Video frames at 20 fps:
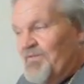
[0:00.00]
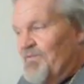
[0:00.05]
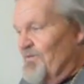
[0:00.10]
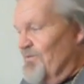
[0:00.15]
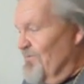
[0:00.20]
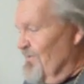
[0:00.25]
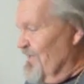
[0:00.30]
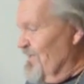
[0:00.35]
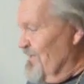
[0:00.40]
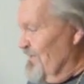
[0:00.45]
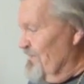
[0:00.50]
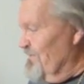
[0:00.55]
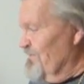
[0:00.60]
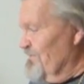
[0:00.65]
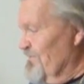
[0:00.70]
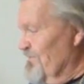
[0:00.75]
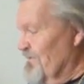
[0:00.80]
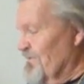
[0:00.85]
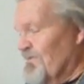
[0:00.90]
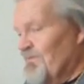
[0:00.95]
in the ground
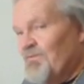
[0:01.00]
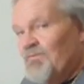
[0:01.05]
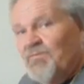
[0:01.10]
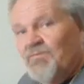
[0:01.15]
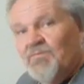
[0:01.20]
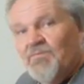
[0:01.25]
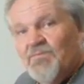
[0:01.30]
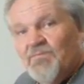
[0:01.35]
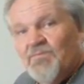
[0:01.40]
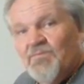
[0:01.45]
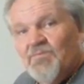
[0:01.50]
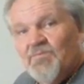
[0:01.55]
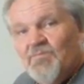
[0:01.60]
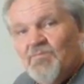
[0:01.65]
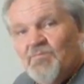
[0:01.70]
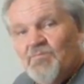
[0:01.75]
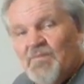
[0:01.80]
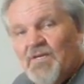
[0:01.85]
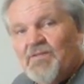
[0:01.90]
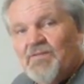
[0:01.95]
could
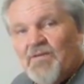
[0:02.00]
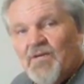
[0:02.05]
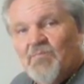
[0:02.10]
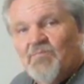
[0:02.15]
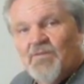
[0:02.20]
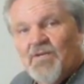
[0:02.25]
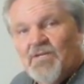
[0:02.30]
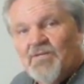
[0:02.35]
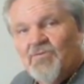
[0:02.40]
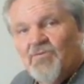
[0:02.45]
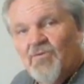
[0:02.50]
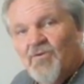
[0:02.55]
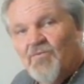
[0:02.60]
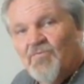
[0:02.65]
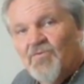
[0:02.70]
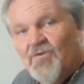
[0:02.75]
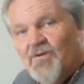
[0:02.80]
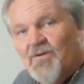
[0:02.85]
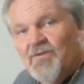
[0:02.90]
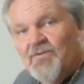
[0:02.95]
make the airplane go
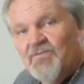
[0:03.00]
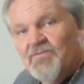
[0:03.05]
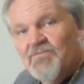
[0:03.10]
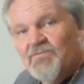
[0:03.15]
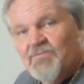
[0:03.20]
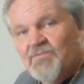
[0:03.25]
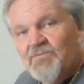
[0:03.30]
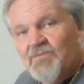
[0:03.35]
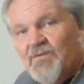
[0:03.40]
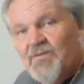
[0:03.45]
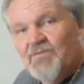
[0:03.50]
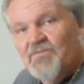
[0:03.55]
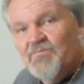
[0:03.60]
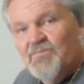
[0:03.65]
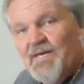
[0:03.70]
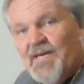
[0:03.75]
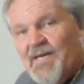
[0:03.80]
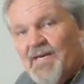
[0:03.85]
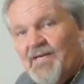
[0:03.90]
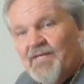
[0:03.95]
over on its
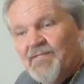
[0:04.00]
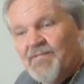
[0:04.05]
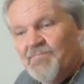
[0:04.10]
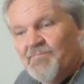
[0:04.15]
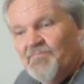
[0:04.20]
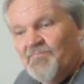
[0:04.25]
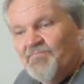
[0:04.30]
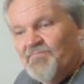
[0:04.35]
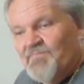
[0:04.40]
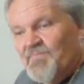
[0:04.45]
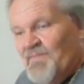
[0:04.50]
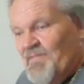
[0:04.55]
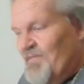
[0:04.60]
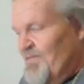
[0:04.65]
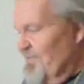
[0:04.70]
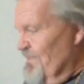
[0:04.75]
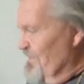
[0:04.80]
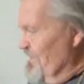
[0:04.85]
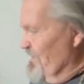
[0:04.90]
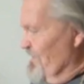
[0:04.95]
back.
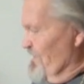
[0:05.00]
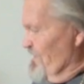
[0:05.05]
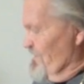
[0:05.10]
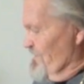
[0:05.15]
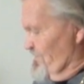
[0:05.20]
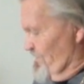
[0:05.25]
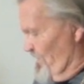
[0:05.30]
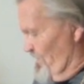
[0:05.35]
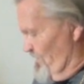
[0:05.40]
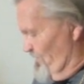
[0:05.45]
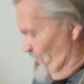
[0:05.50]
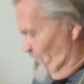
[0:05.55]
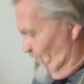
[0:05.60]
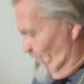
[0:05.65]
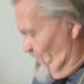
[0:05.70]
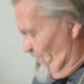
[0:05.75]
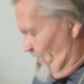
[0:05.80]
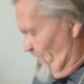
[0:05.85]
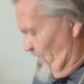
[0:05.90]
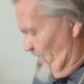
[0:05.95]
So
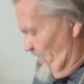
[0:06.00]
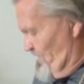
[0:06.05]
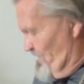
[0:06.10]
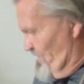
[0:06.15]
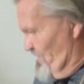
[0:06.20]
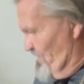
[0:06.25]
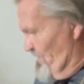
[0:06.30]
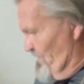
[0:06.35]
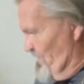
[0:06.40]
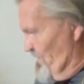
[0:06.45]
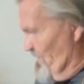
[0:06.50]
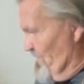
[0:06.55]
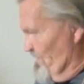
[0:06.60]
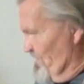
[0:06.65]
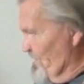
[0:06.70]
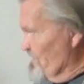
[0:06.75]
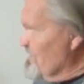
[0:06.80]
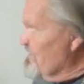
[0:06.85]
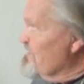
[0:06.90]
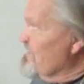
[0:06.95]

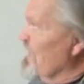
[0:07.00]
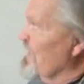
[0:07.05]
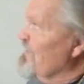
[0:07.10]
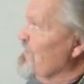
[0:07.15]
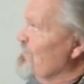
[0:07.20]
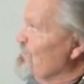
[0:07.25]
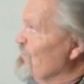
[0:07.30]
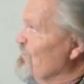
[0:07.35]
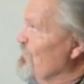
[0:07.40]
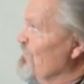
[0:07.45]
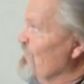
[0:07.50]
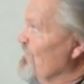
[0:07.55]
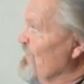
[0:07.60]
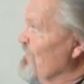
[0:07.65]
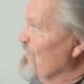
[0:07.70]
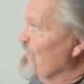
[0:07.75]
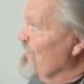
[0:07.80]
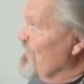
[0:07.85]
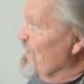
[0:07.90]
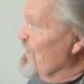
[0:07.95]
this is how the
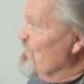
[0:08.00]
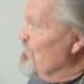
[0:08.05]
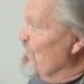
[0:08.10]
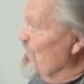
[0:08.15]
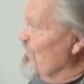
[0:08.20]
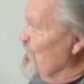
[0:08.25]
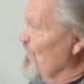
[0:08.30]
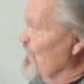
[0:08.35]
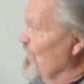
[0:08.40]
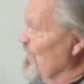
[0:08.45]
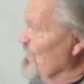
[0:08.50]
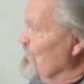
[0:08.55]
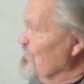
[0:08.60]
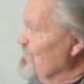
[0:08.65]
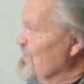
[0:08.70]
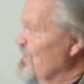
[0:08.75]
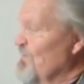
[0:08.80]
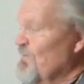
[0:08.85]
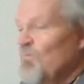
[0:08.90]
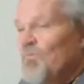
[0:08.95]
thing
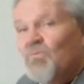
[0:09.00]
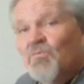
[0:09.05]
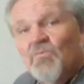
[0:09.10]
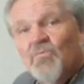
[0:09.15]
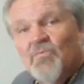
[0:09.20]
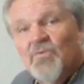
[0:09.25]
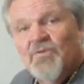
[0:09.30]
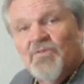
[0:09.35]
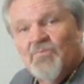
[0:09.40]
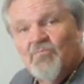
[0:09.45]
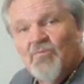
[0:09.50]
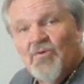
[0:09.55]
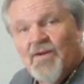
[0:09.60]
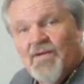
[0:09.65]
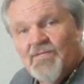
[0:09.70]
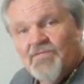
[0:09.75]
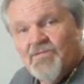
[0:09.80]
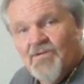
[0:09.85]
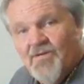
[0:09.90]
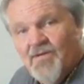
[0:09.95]
performs with the
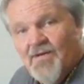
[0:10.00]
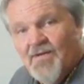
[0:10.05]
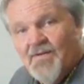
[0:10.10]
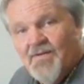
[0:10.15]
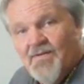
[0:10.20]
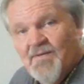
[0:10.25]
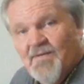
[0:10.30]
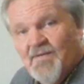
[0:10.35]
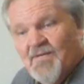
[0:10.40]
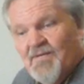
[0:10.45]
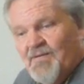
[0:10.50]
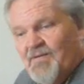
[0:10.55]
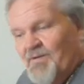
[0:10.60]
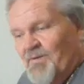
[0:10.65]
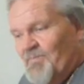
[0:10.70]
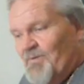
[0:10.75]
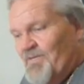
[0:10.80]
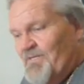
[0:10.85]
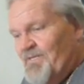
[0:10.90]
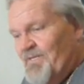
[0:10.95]
brace on. Now
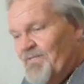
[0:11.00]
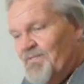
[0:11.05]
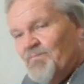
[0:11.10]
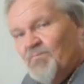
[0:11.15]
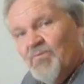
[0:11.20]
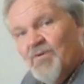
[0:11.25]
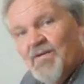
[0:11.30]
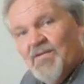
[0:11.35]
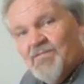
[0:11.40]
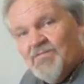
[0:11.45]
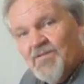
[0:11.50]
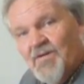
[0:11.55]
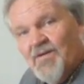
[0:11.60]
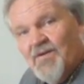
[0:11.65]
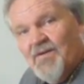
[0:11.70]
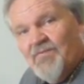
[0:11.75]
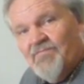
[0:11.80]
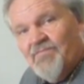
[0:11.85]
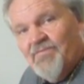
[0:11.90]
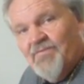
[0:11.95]
I'm going to take the brace
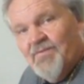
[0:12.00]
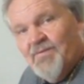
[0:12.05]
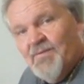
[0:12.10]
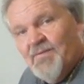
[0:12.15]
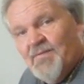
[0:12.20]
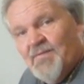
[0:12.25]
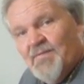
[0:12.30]
off,